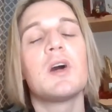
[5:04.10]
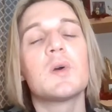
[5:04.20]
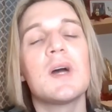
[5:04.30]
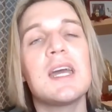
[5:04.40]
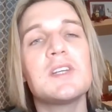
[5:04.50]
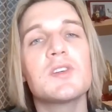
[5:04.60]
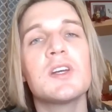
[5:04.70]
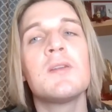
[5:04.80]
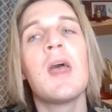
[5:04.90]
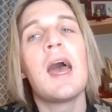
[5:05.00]
uncle
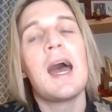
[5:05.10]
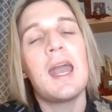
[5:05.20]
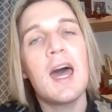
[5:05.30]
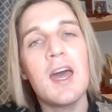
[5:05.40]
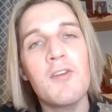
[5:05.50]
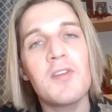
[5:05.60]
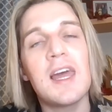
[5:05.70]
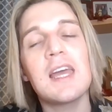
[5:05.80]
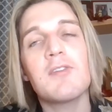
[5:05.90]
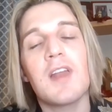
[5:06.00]
Adrian, and I have
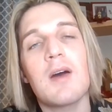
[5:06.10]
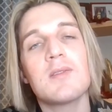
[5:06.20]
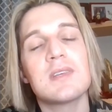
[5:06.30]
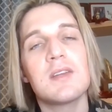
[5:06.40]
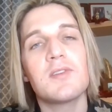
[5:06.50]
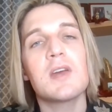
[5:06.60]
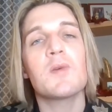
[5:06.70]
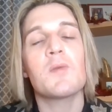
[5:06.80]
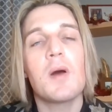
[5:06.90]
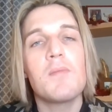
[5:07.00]
laid flowers in a wreath
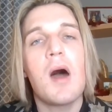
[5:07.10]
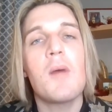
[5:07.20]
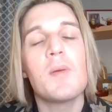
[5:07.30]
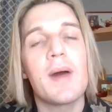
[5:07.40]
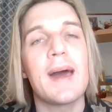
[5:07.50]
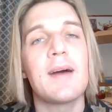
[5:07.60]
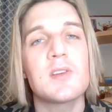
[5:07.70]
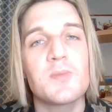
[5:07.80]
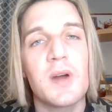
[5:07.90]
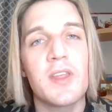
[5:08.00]
with my mum and my
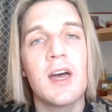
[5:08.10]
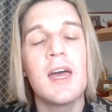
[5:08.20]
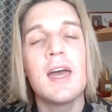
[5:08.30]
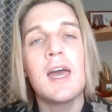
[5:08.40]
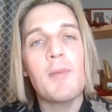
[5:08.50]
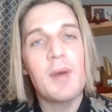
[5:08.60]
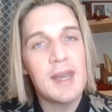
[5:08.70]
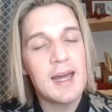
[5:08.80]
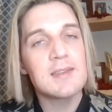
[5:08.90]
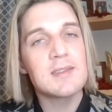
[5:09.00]
eldest brother at my
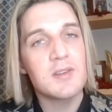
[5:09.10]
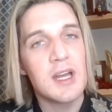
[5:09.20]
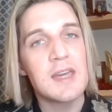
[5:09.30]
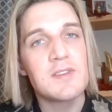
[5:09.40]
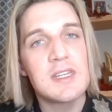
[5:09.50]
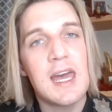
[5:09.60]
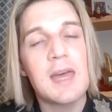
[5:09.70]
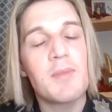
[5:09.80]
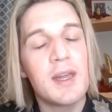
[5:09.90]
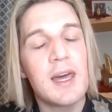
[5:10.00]
nan's grave
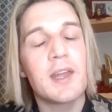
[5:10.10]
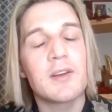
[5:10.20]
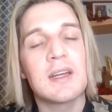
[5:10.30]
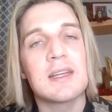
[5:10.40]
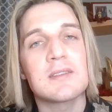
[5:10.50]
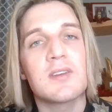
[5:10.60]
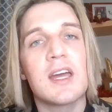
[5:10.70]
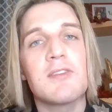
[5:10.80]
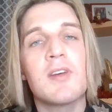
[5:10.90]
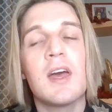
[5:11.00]
today, my nan and granddad's
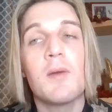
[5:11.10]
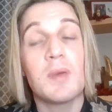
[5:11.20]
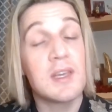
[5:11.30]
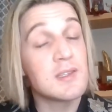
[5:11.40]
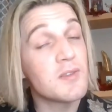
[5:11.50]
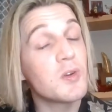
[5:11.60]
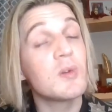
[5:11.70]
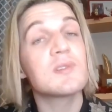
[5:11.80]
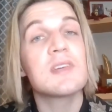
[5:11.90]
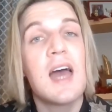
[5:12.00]
grave. Because of
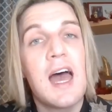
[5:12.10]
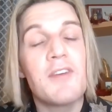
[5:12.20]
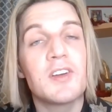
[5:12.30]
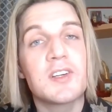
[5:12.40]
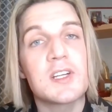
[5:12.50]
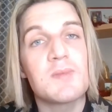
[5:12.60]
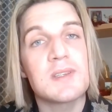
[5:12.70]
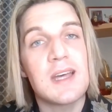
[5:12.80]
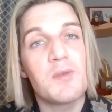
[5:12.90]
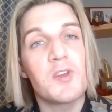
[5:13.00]
course, every
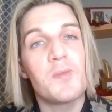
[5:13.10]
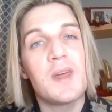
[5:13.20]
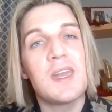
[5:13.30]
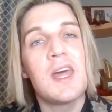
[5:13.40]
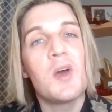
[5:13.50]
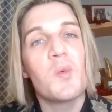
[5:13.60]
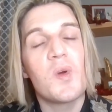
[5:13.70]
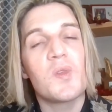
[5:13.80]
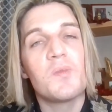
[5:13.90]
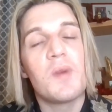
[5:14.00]
Christmas I would have been
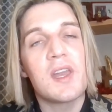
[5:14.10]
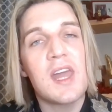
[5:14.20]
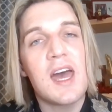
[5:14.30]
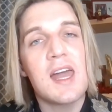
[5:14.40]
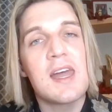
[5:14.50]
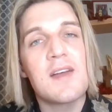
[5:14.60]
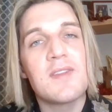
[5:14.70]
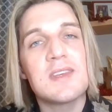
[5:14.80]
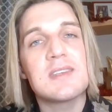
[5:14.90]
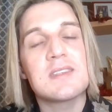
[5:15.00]
with my nan,
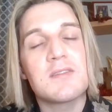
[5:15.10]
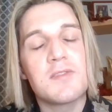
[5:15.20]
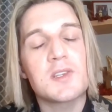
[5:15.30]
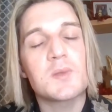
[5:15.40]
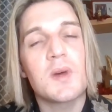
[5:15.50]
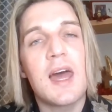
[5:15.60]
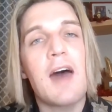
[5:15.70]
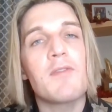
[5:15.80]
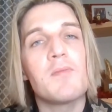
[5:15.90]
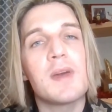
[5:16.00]
and this is the first one I
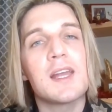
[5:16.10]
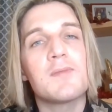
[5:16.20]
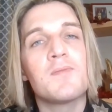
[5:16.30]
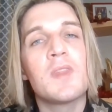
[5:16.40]
haven't been